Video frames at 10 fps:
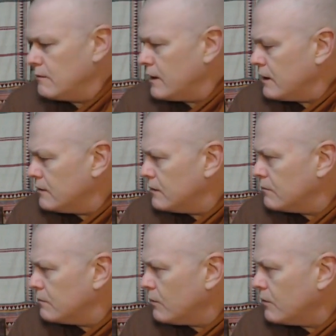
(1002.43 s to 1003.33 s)
around
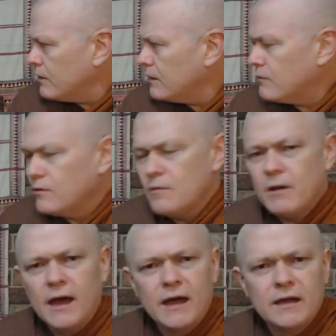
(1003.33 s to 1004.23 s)
and wandering through the
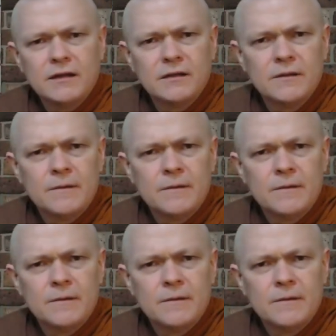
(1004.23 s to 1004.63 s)
park, and